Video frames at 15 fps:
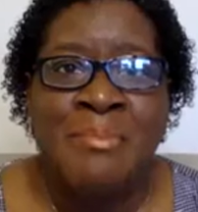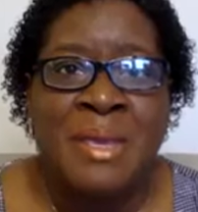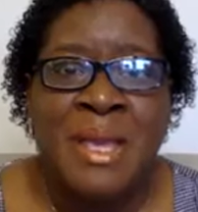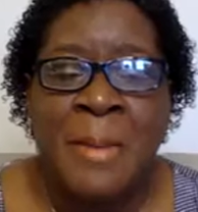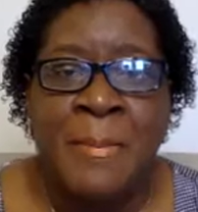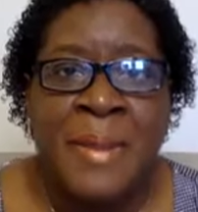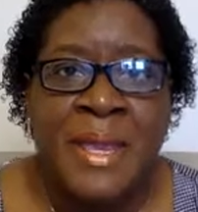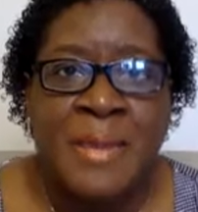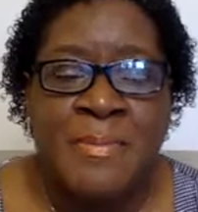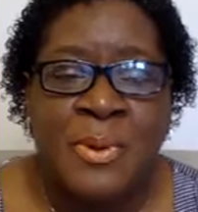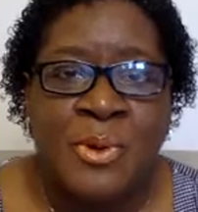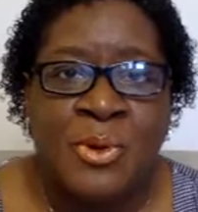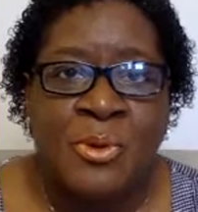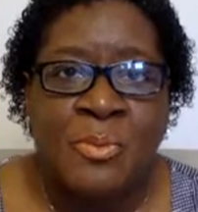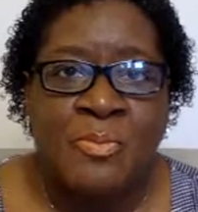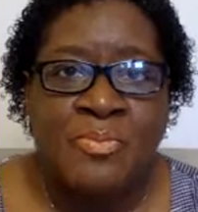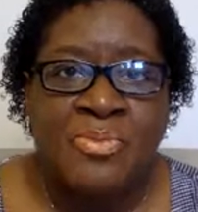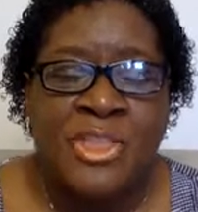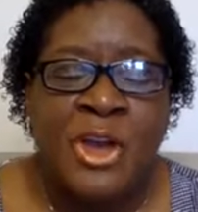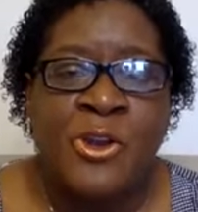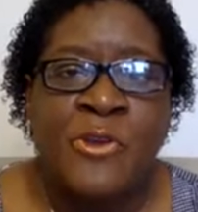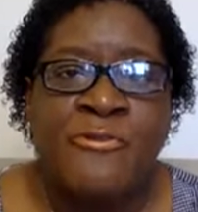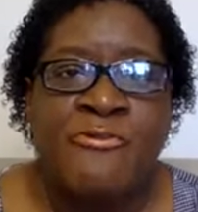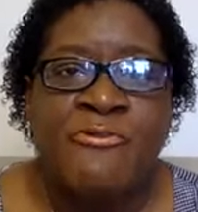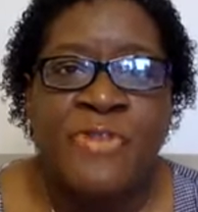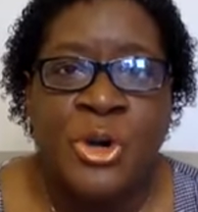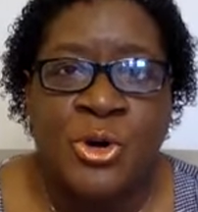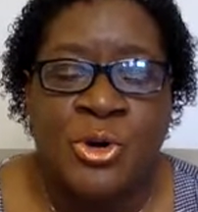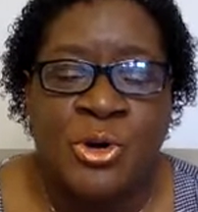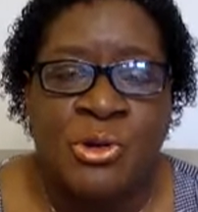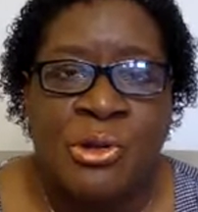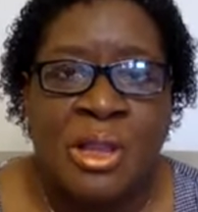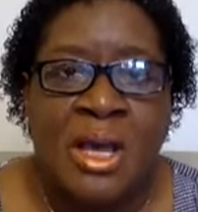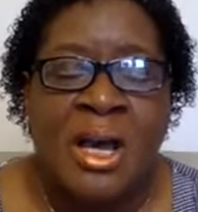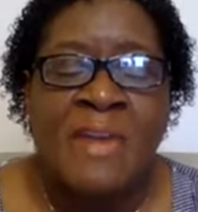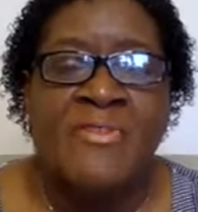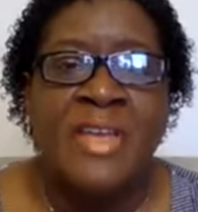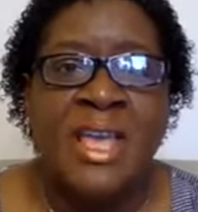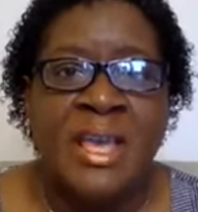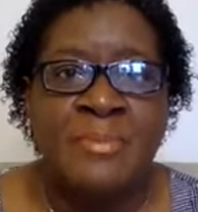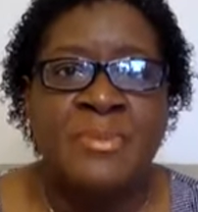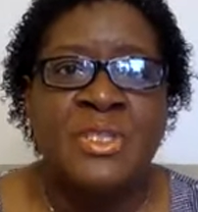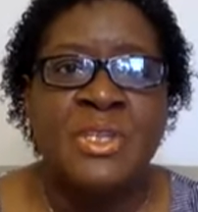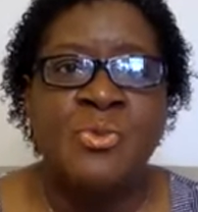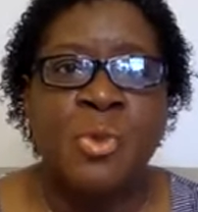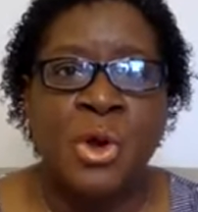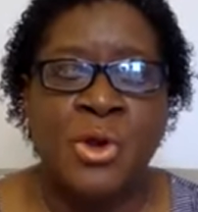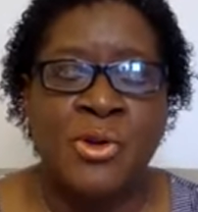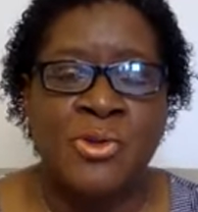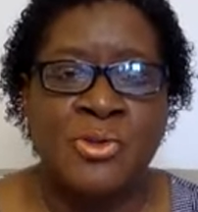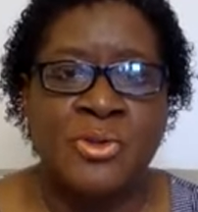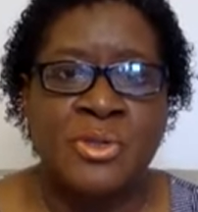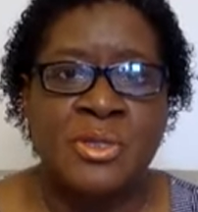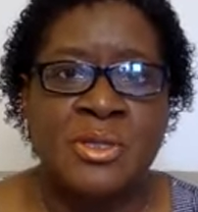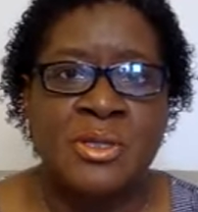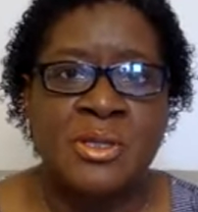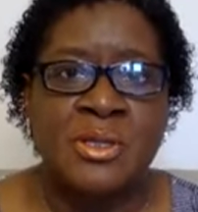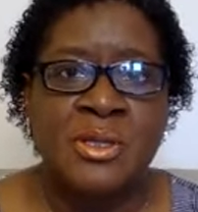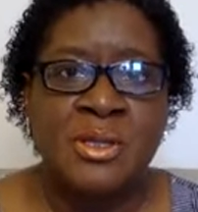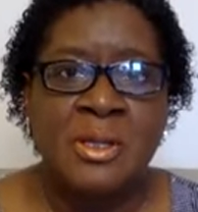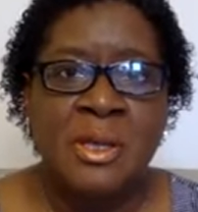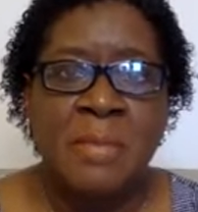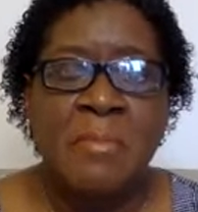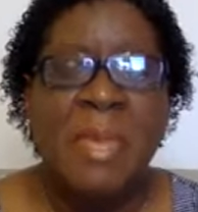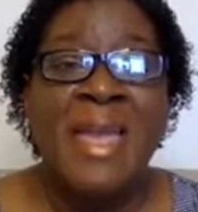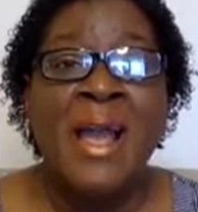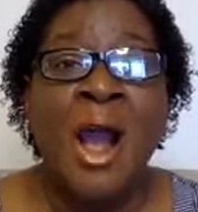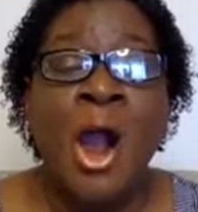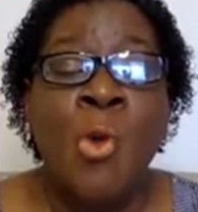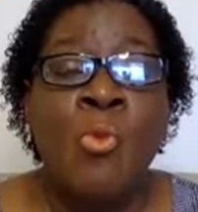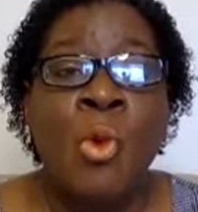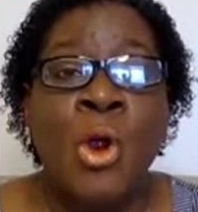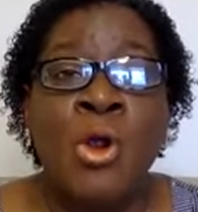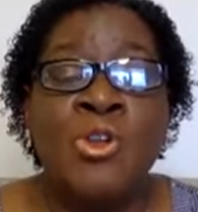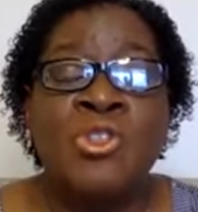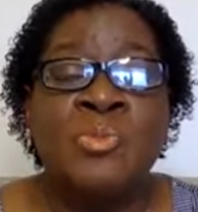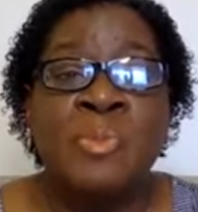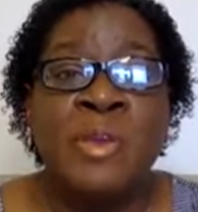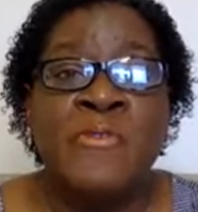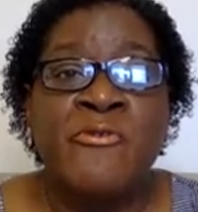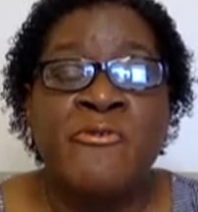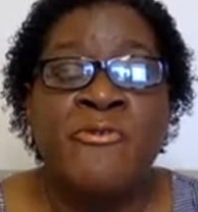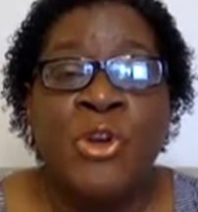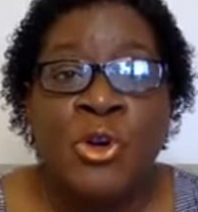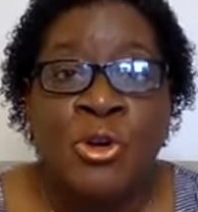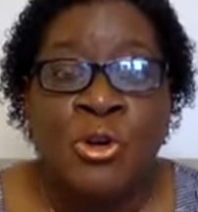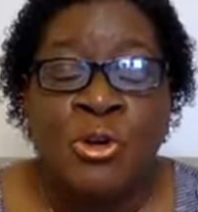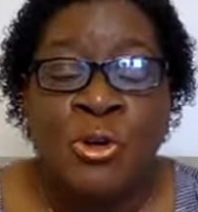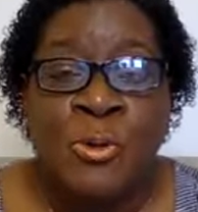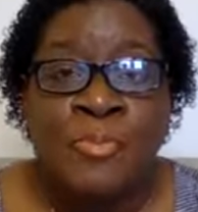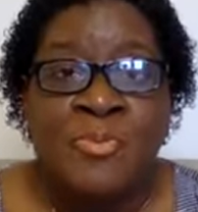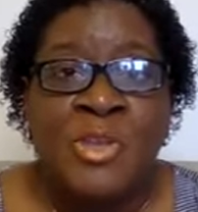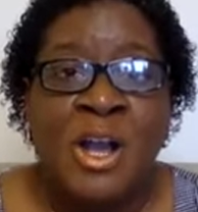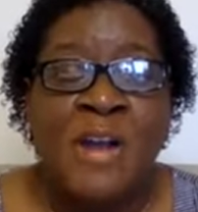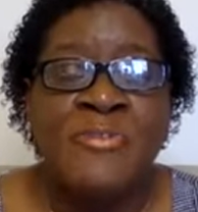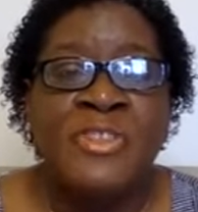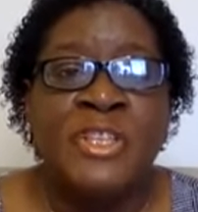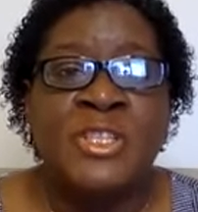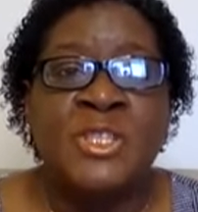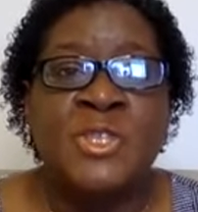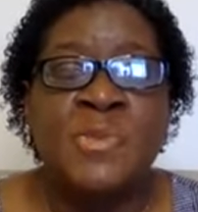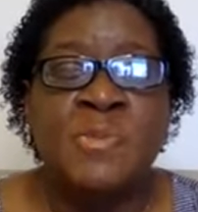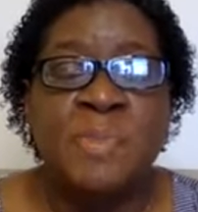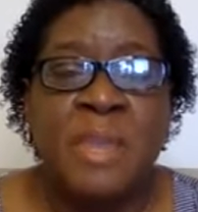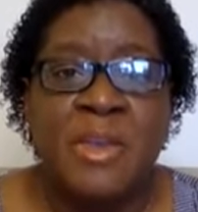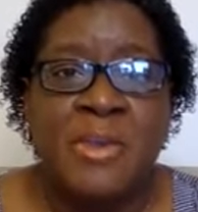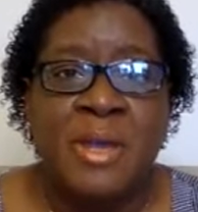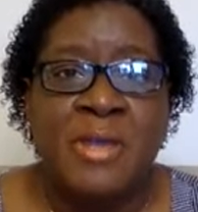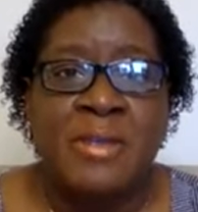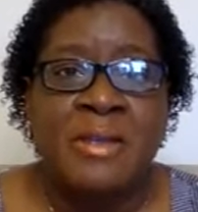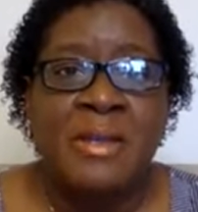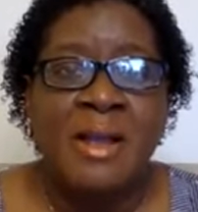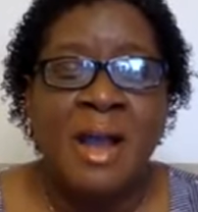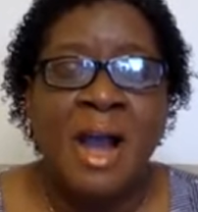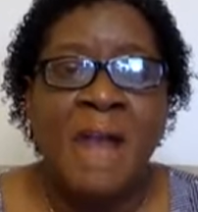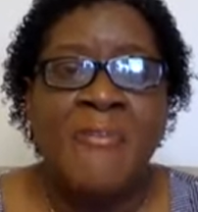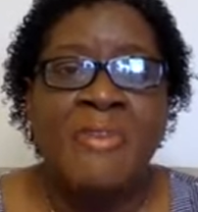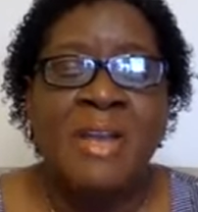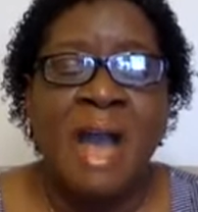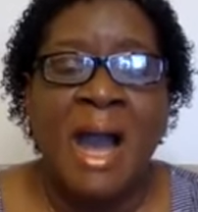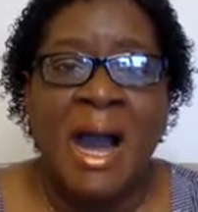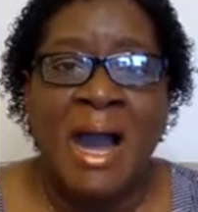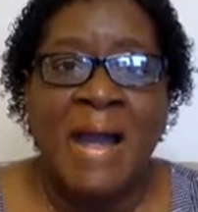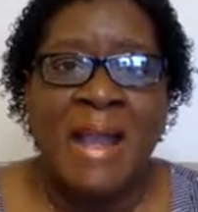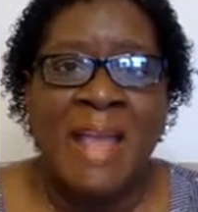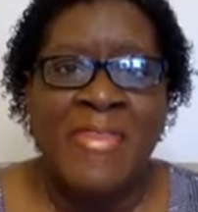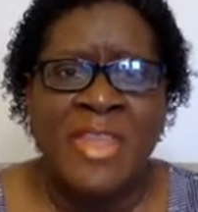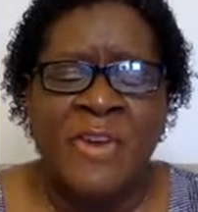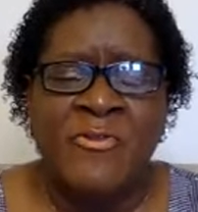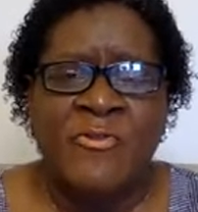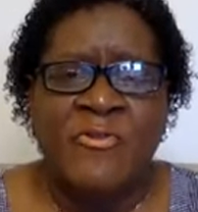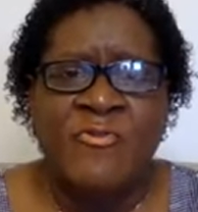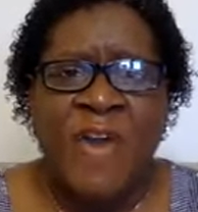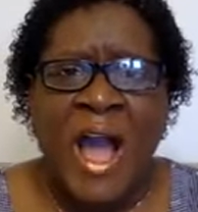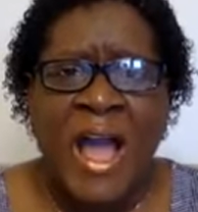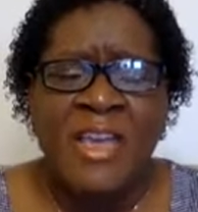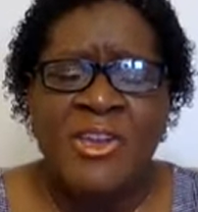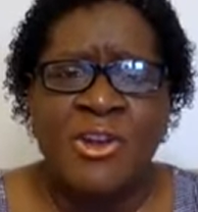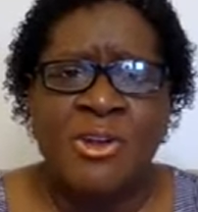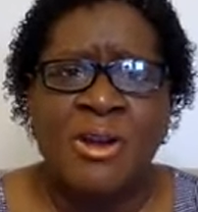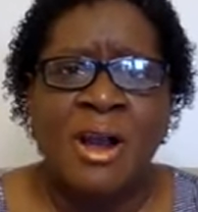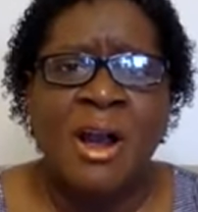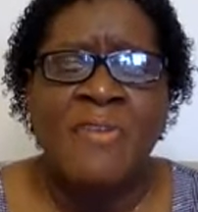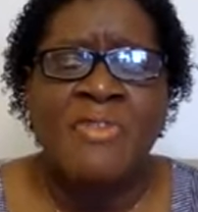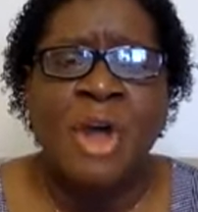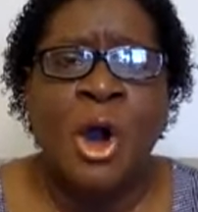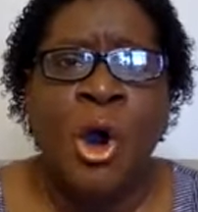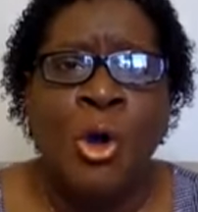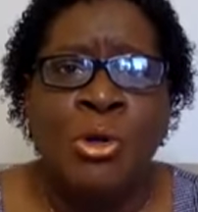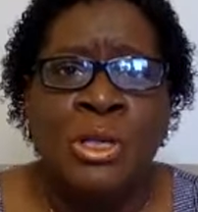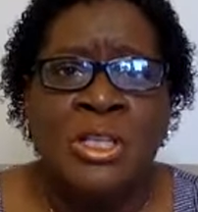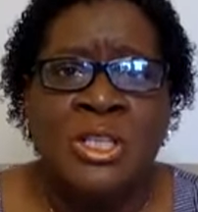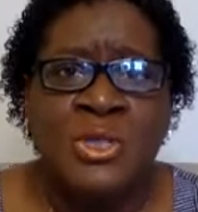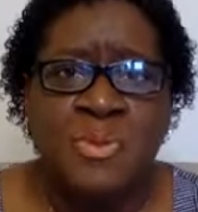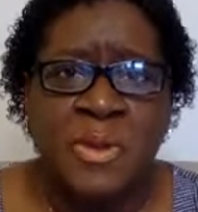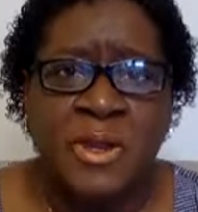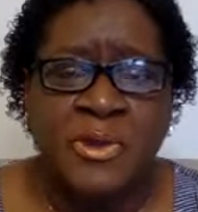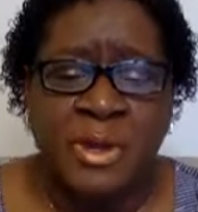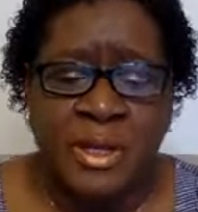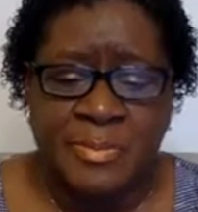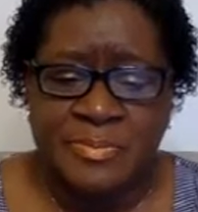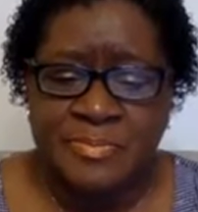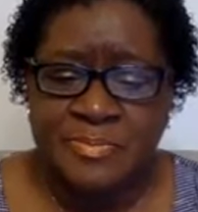be a people that are full of empty words. May our words be full of the Spirit of God and the fire of the Holy Spirit.